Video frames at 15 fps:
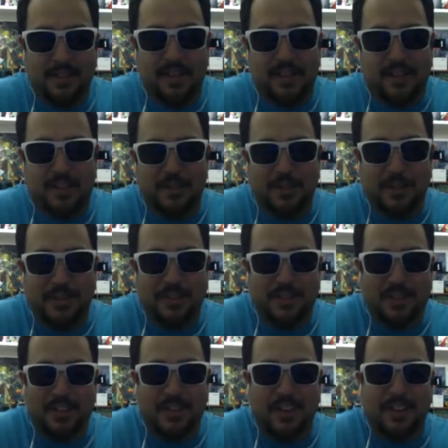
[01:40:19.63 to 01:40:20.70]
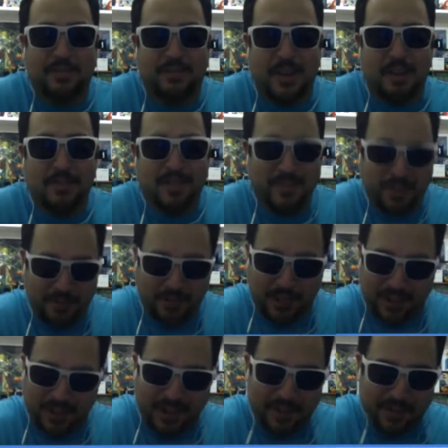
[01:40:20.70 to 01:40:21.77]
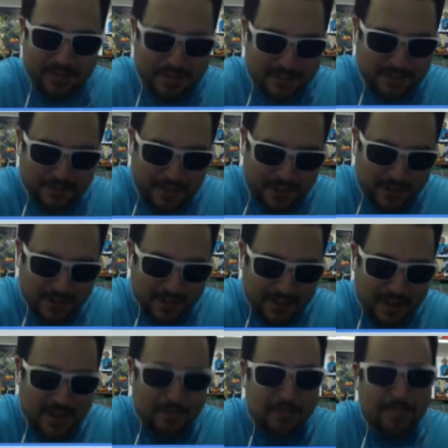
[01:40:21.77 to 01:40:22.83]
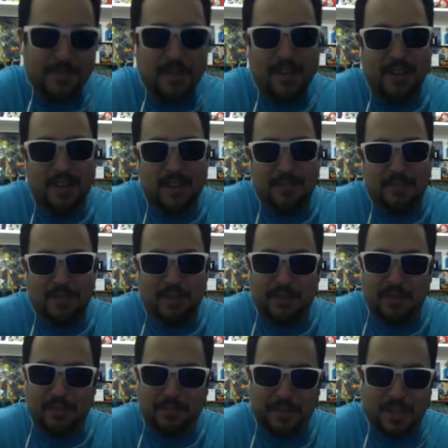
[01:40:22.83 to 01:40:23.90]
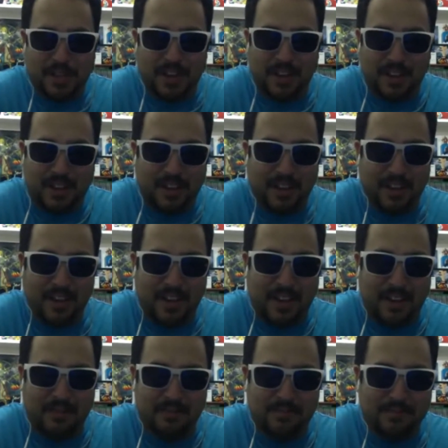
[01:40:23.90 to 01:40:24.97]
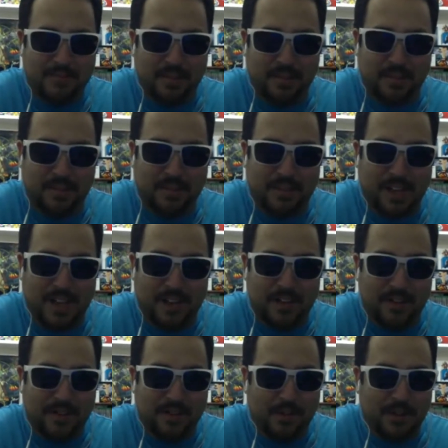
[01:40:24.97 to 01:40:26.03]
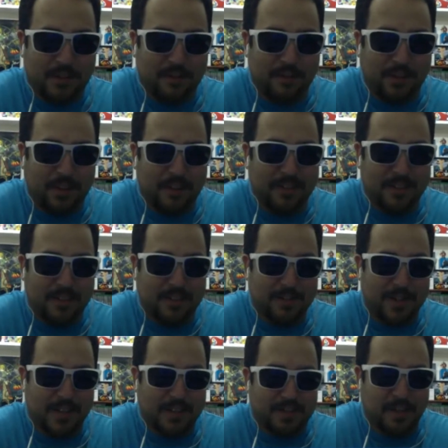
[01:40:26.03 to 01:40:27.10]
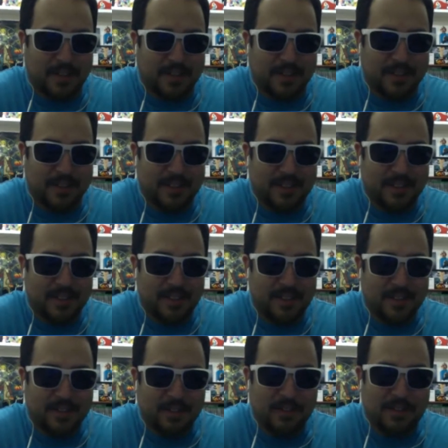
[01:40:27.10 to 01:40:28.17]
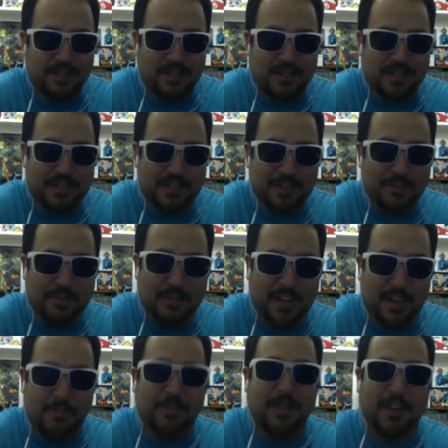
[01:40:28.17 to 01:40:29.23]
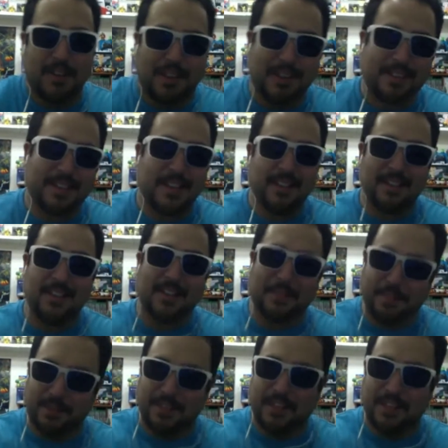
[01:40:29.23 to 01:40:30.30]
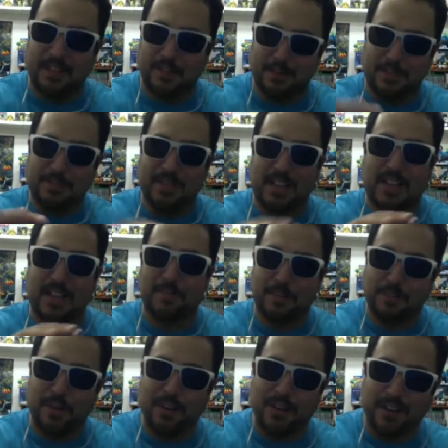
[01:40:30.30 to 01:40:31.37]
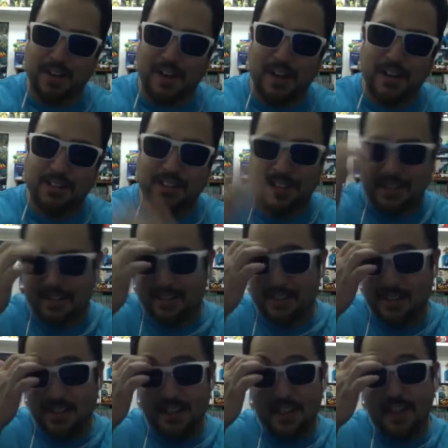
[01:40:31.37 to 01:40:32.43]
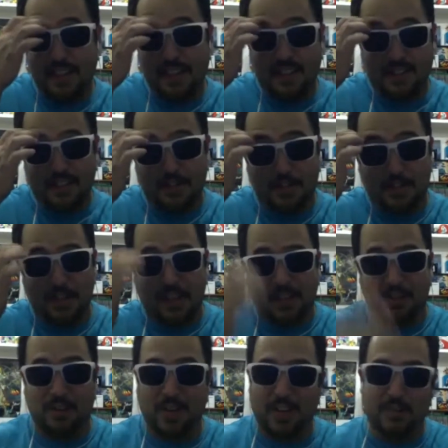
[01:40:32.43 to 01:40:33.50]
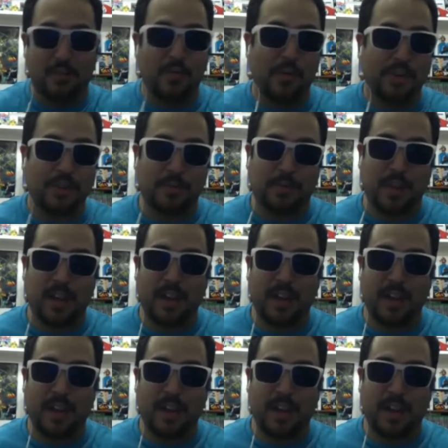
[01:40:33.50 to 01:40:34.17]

too bad there's not like okay. I know this is a modern game, but you can play like 8 or 10 or 12 players in Smash Brothers. So you could just do. I'm not saying this particular, but I'm saying if we wanted a contest. You could just be like, okay, whoever wants to play,